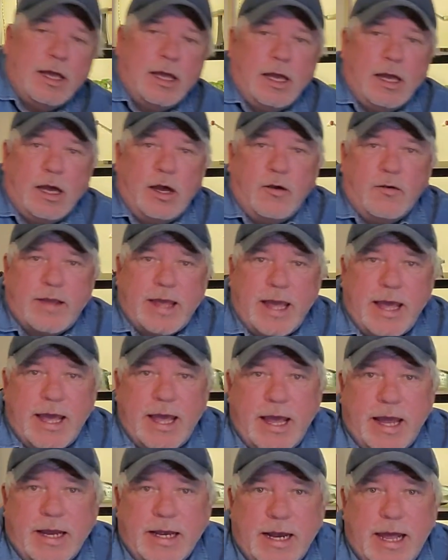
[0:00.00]

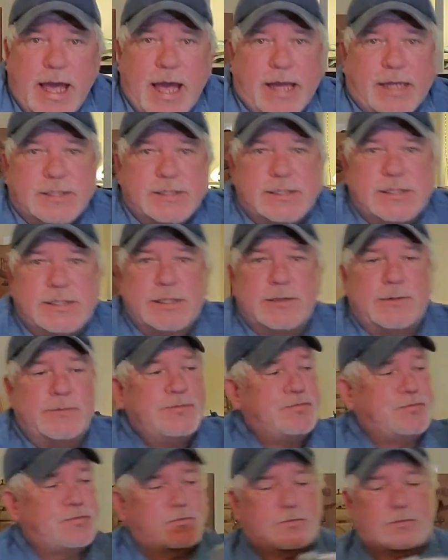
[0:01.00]
Okay, next.
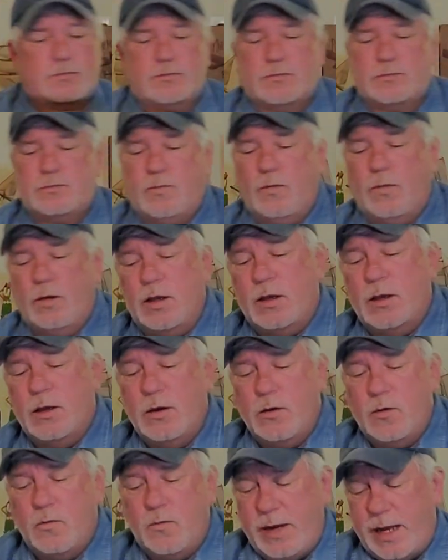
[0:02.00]

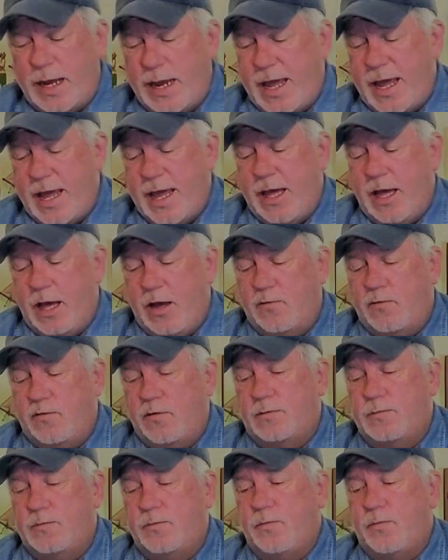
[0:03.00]
We have
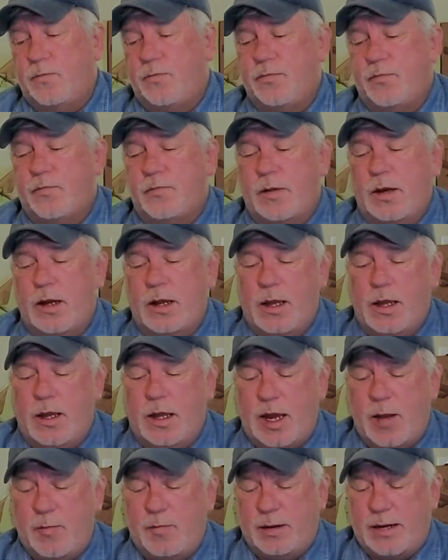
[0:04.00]

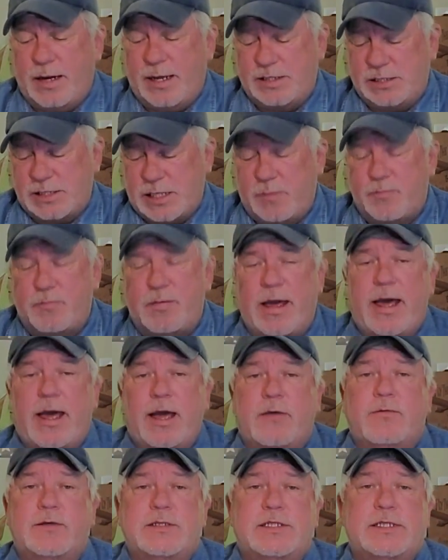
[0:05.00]
a plastic
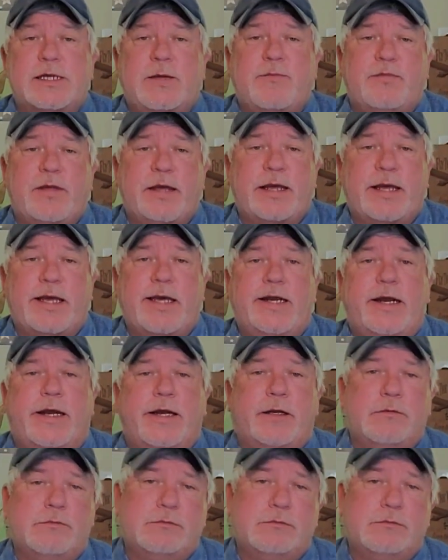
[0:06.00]
bag with something in it.